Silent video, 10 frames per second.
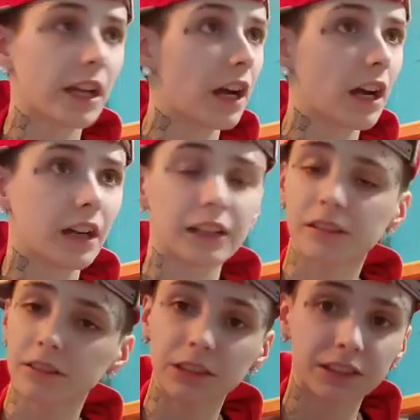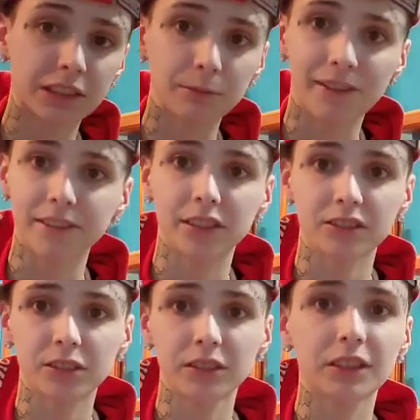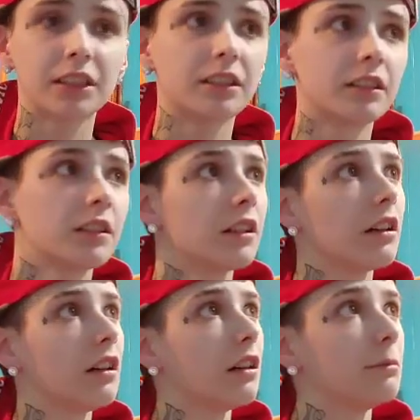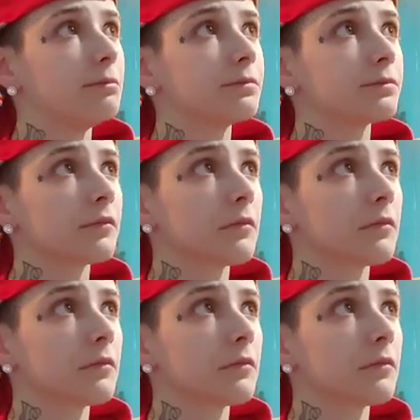I couldn't see my sister again. Um,